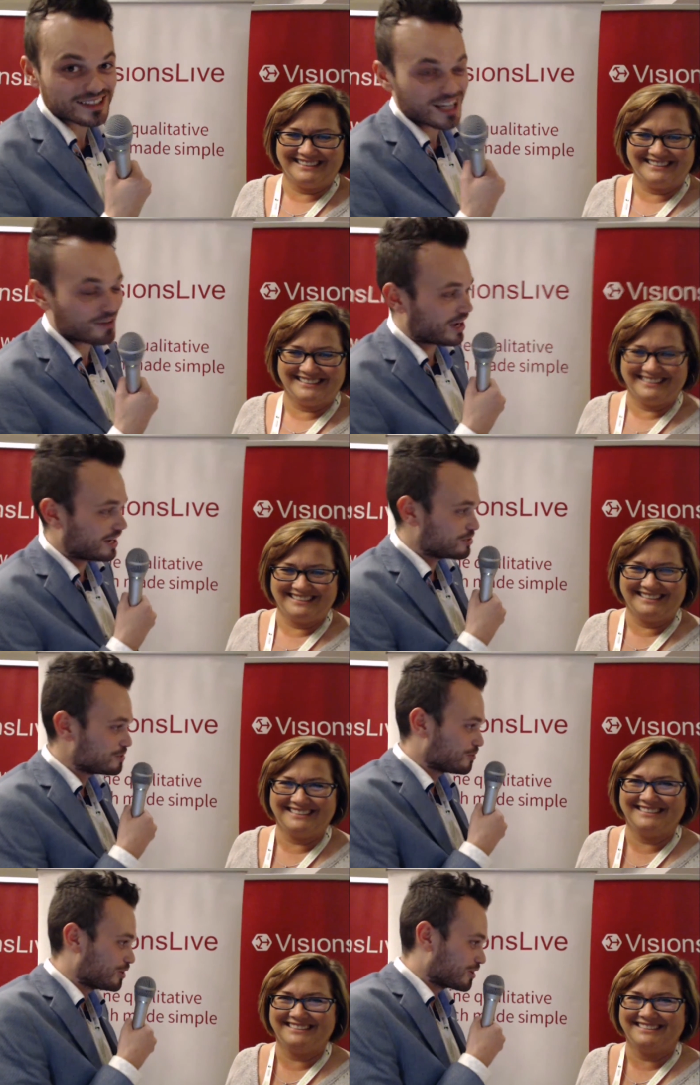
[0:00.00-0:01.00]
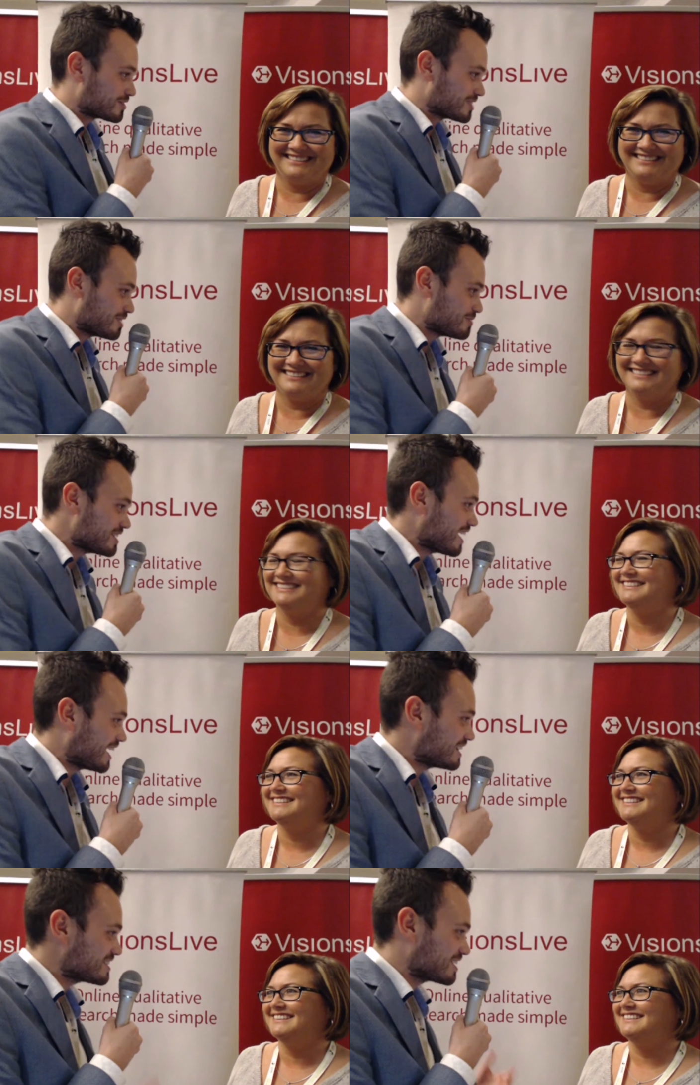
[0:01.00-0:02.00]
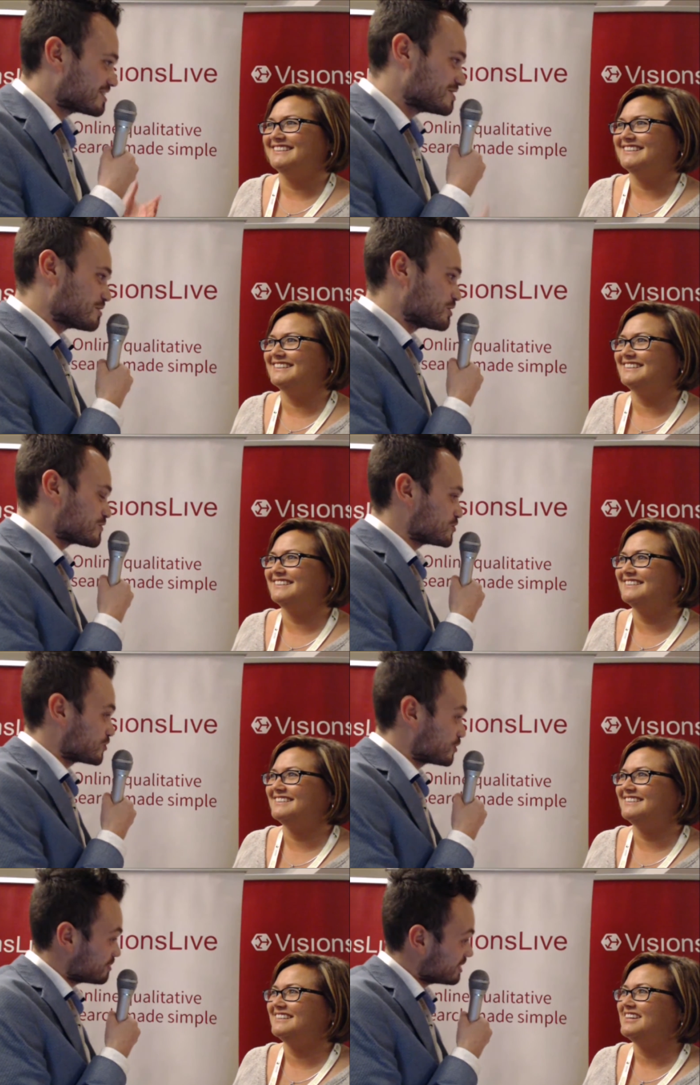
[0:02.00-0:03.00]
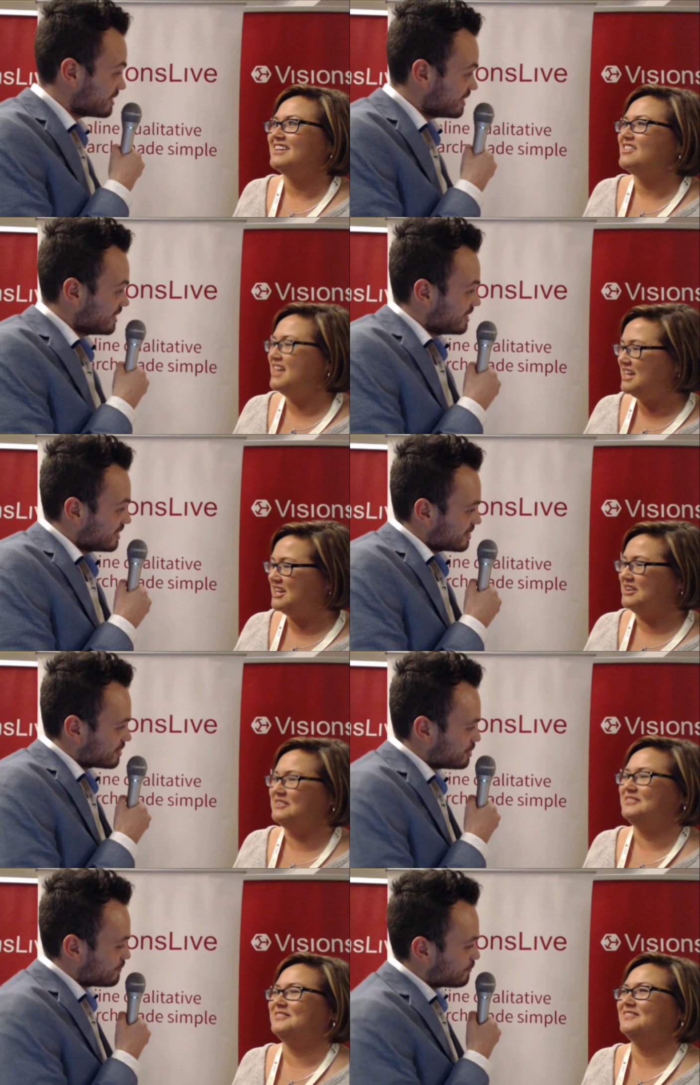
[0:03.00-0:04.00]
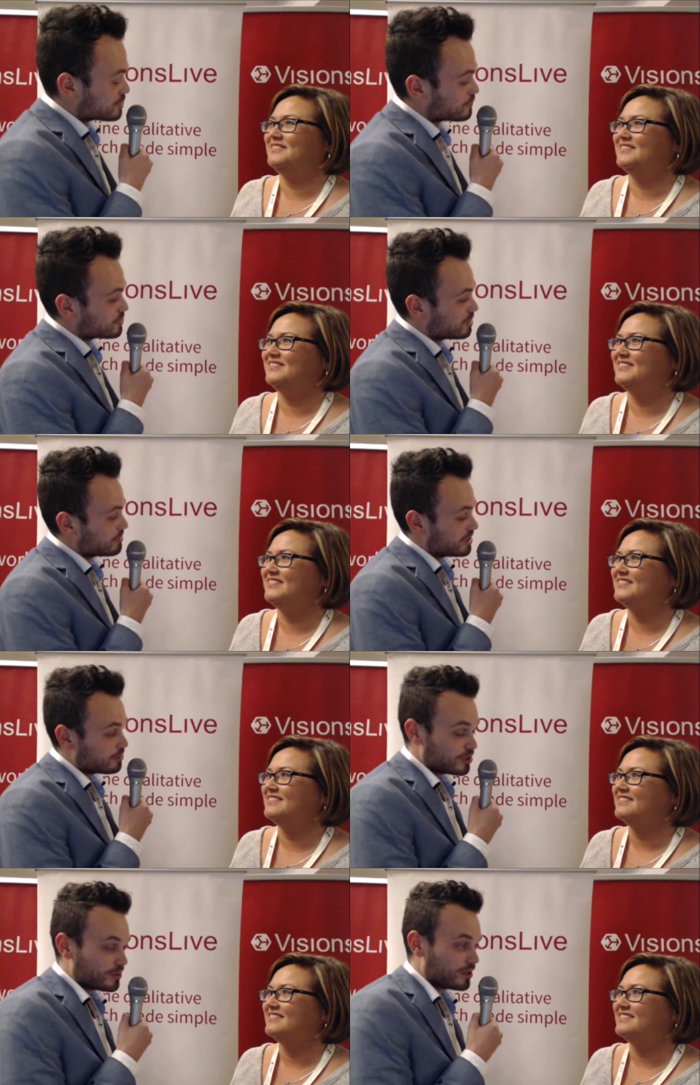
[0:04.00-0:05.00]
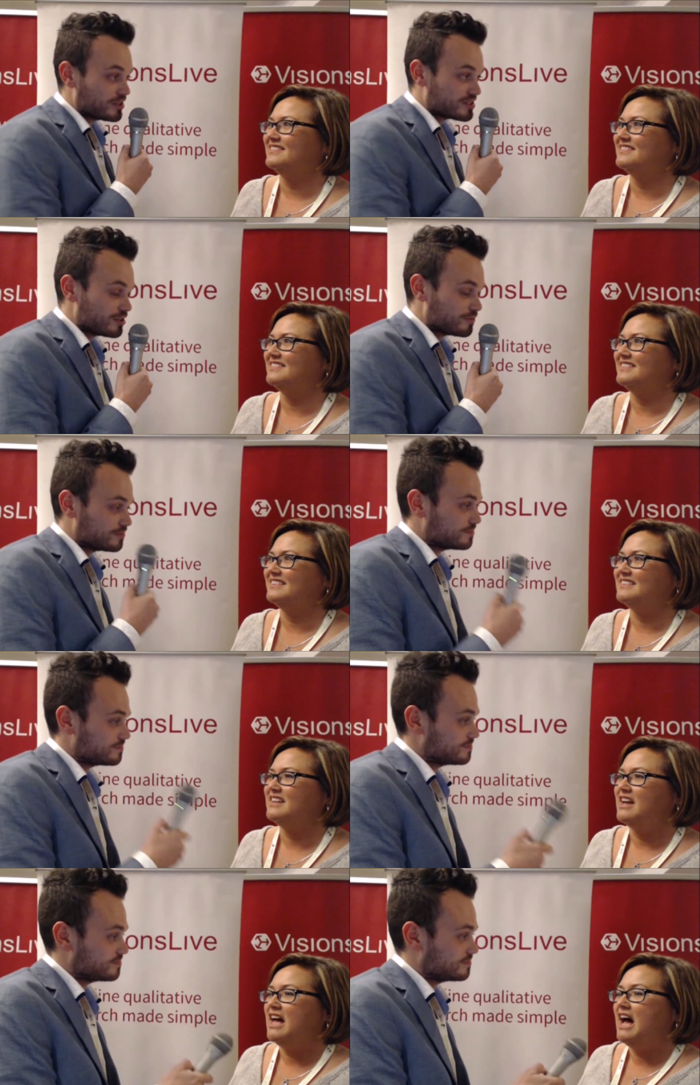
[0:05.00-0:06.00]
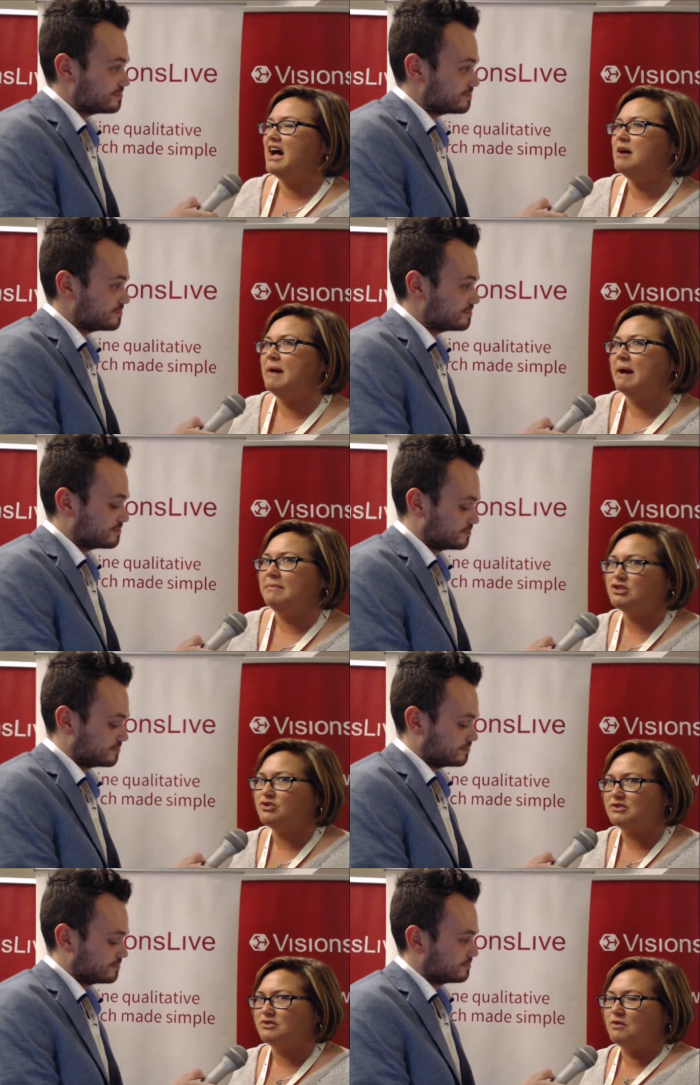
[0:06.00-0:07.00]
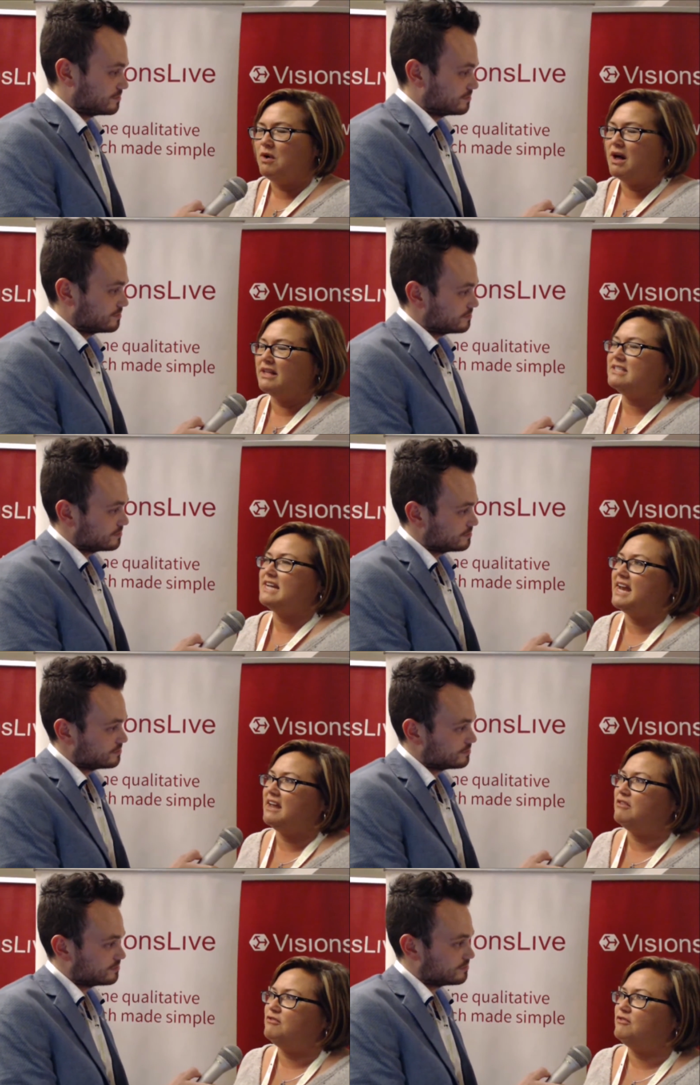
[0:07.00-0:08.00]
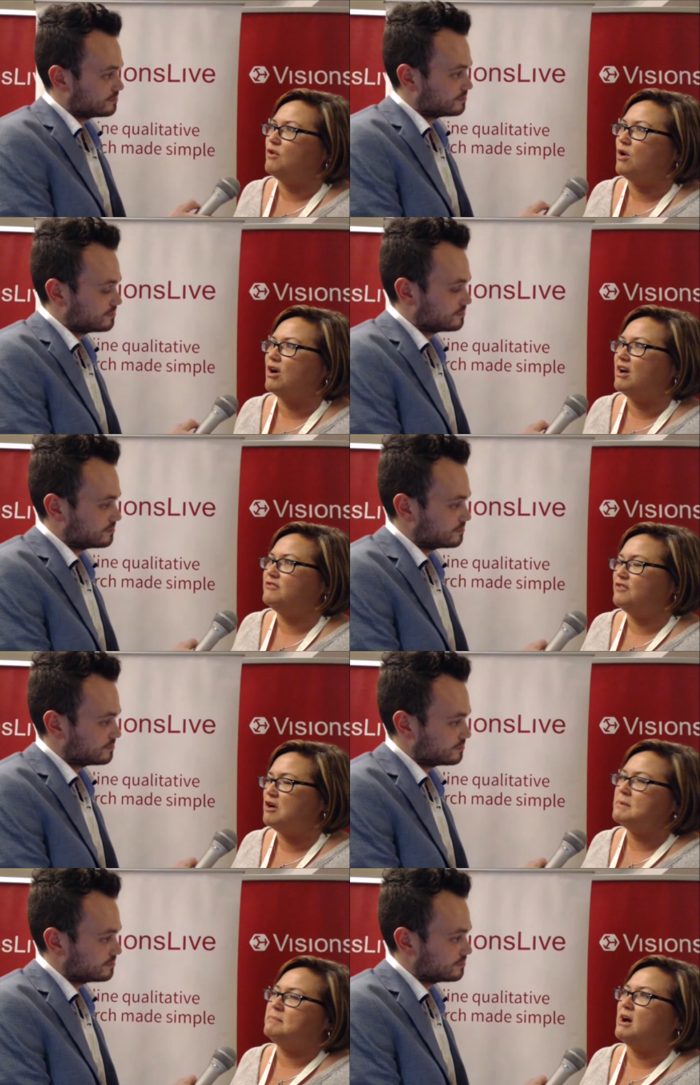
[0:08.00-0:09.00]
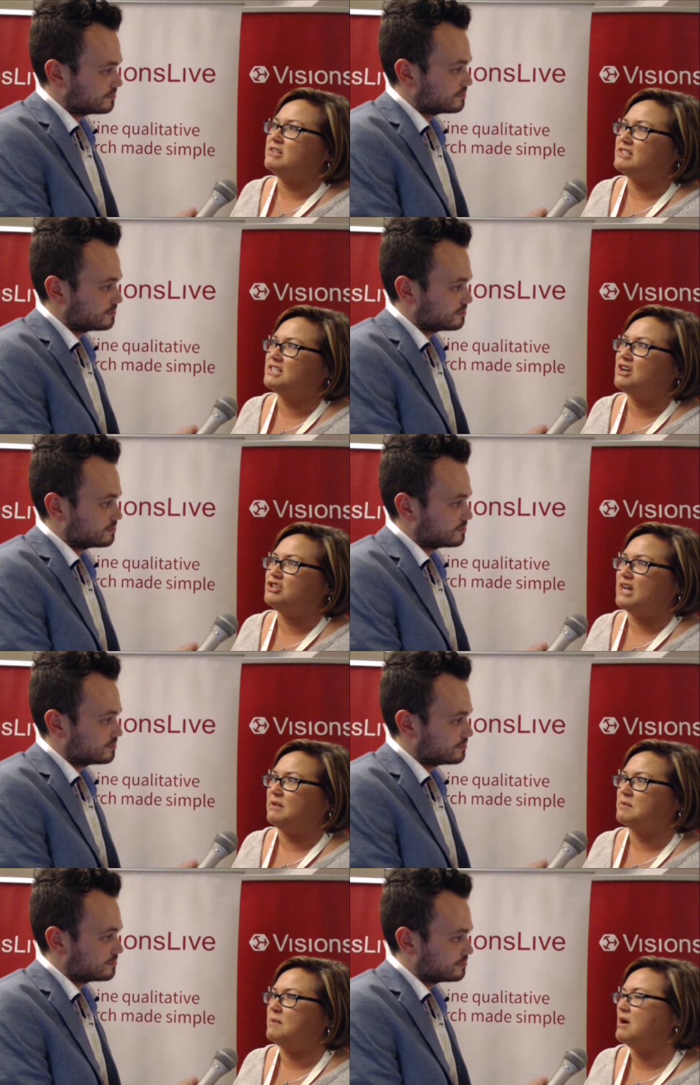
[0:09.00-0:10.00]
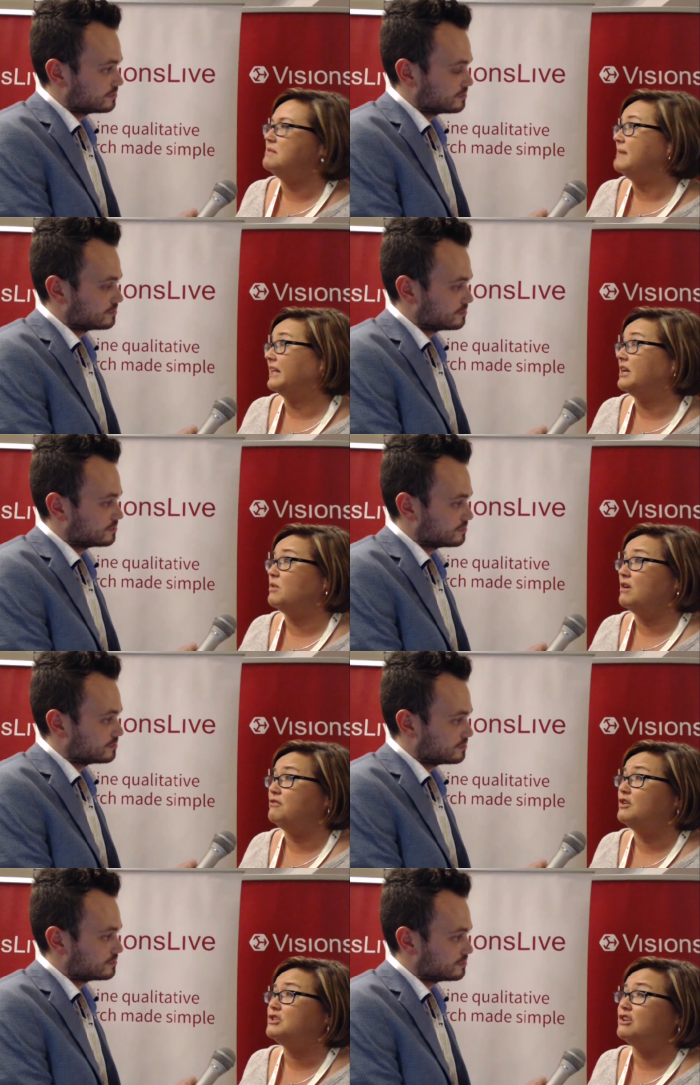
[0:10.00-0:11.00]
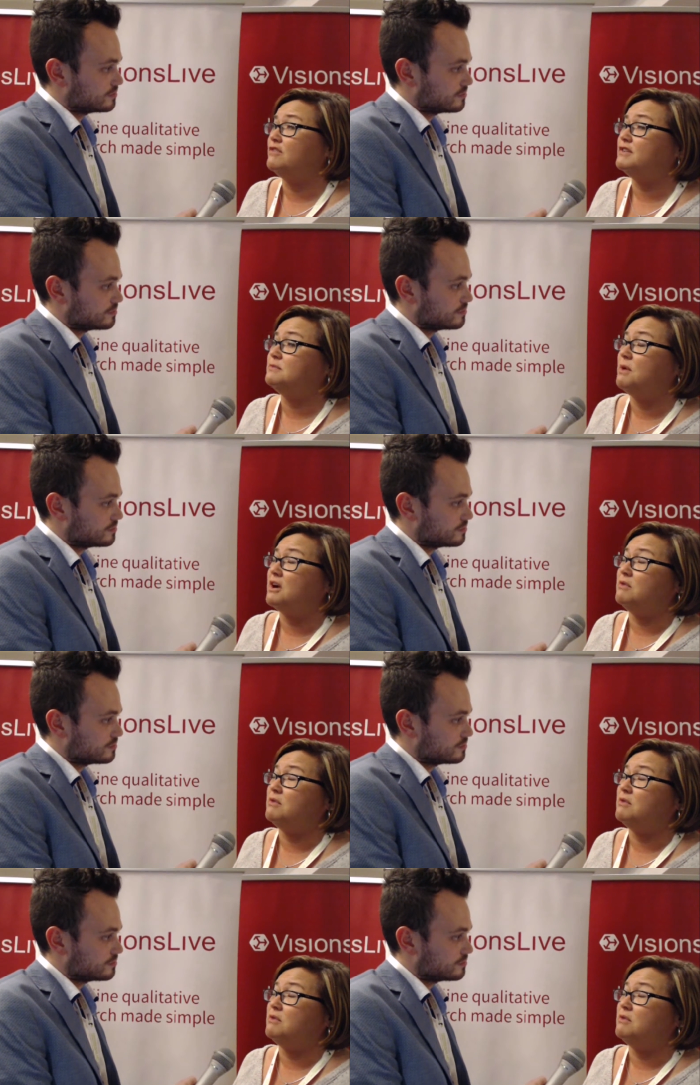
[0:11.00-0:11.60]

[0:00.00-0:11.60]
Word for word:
Speaker 1: have Anne Hooper alongside me. Anne, thank you so much for joining me. Can you first of all tell me a little bit about yourself?
Speaker 2: Um, I'm the Director of Qualitative for a firm in Boston called Chadwick Martin Bailey. We're a full-service market